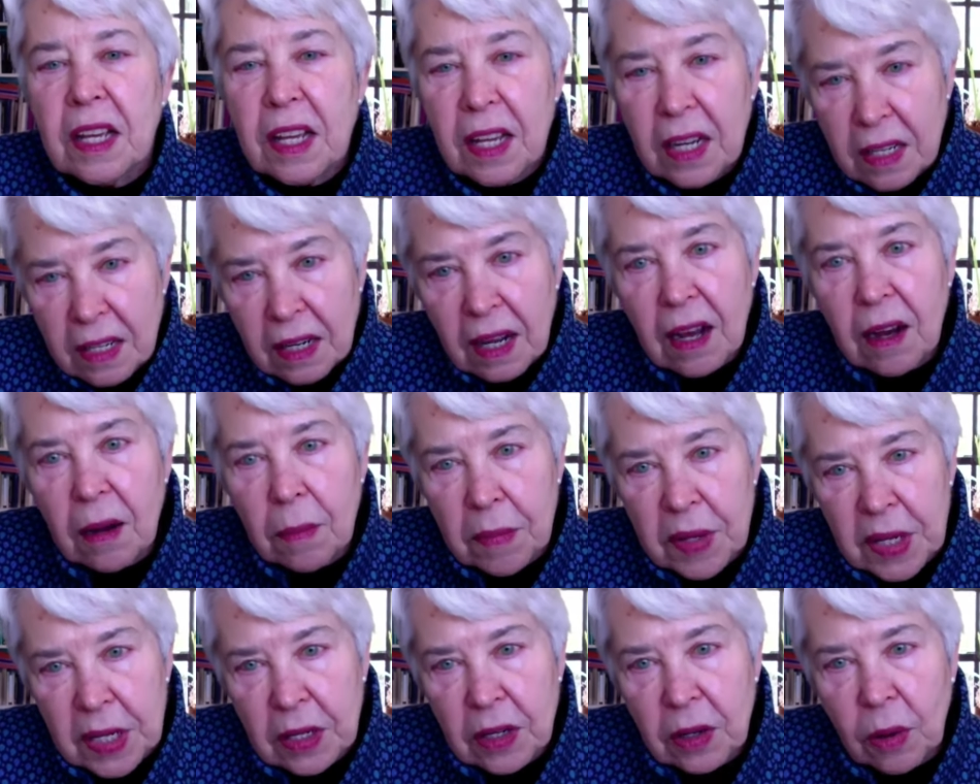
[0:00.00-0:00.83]

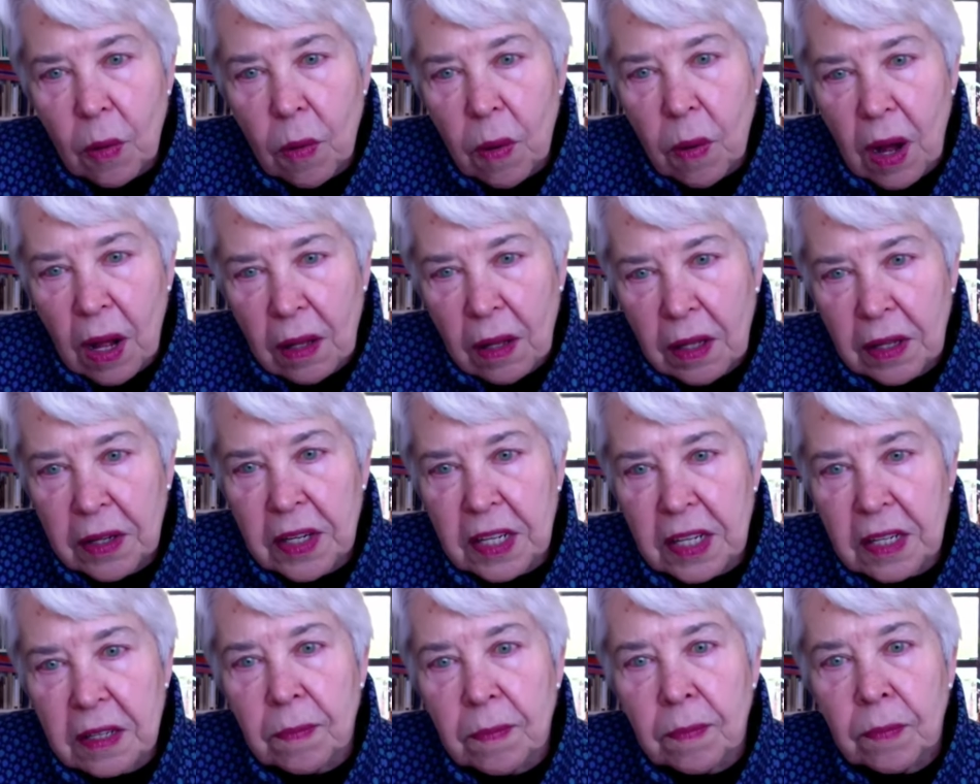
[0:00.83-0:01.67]
income
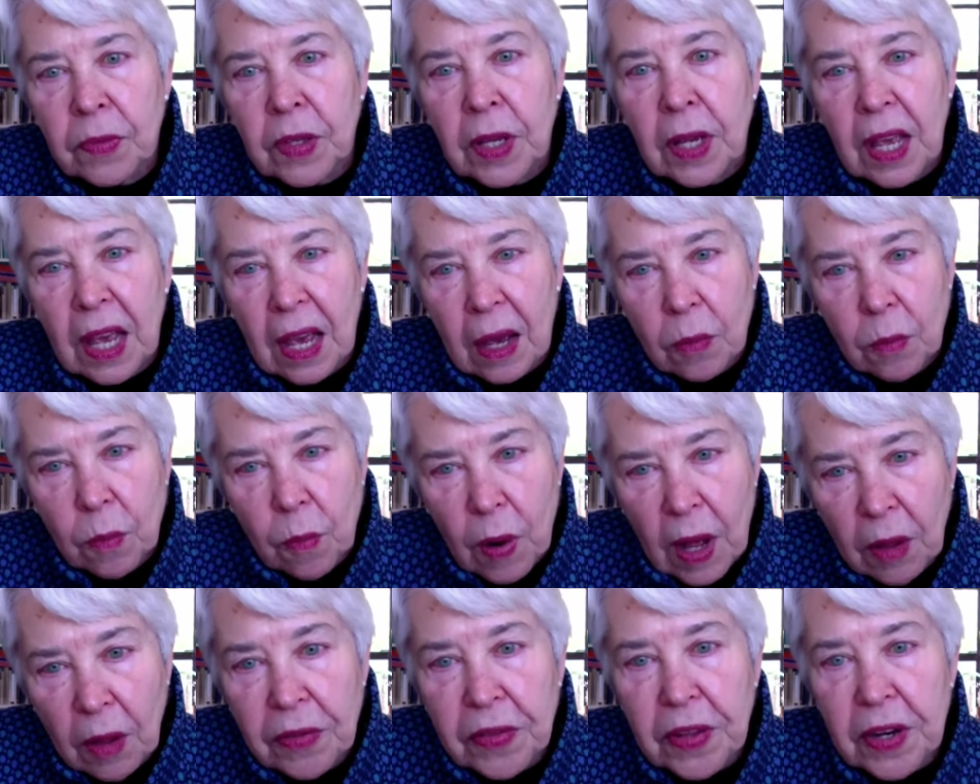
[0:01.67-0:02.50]
inequality and
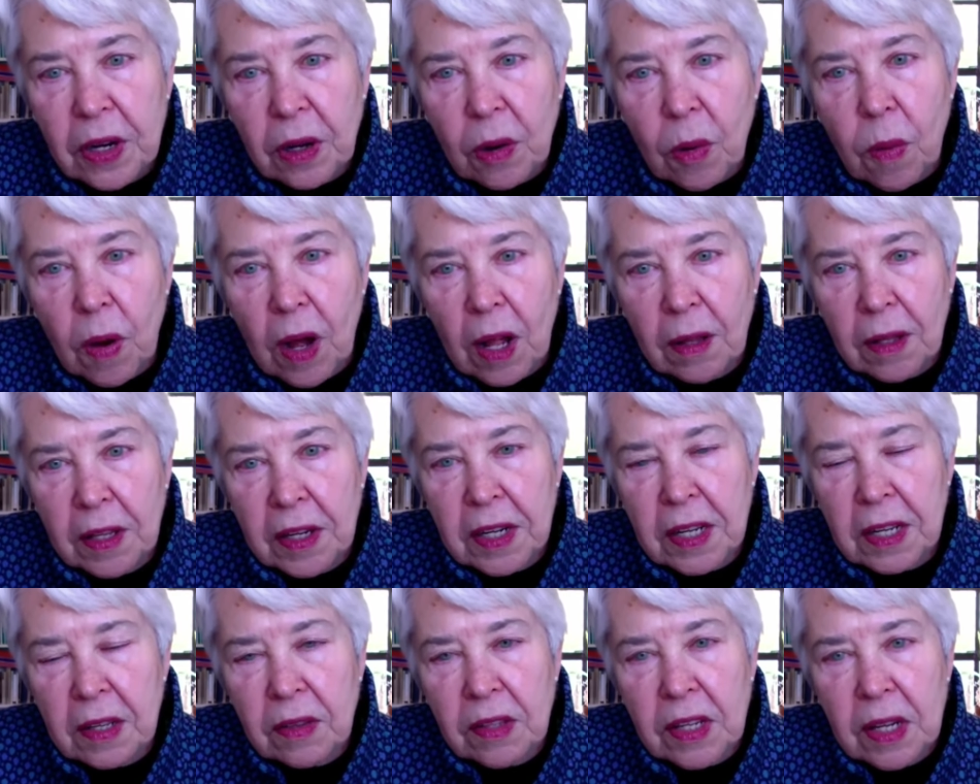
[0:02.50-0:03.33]
wealth
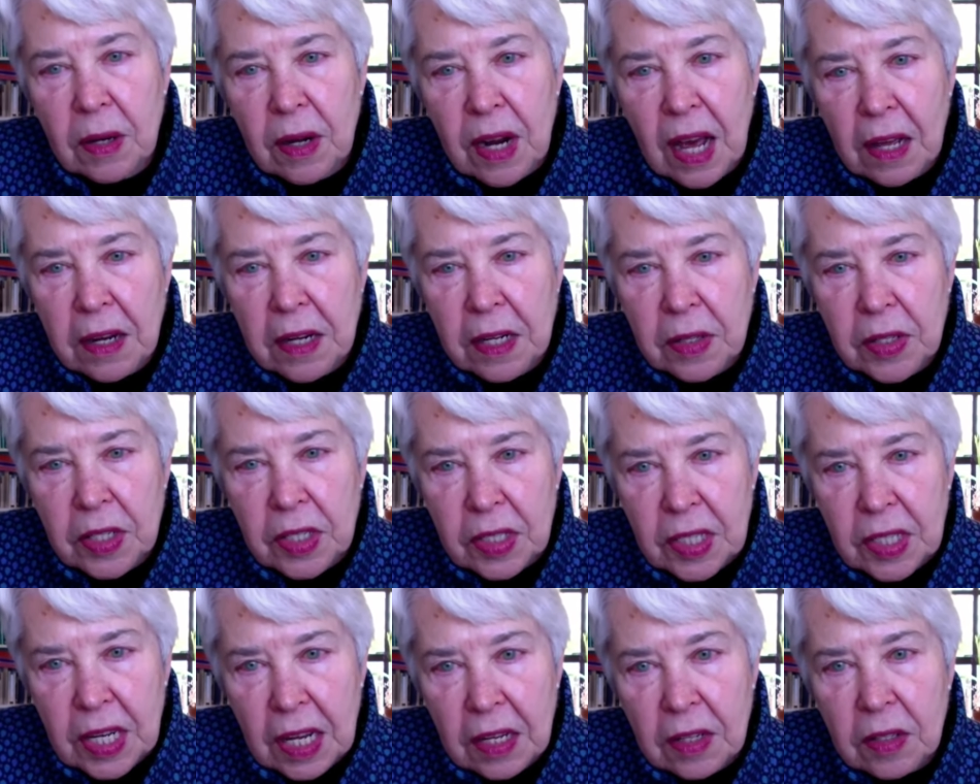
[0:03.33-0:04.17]
inequality in the United
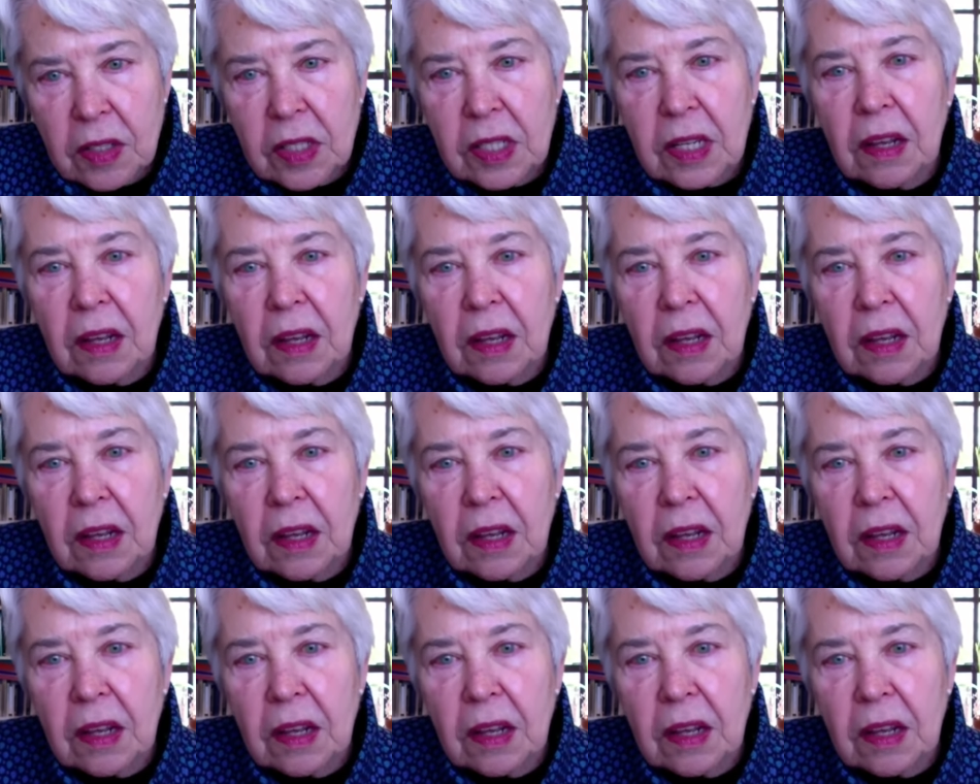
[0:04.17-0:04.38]
States.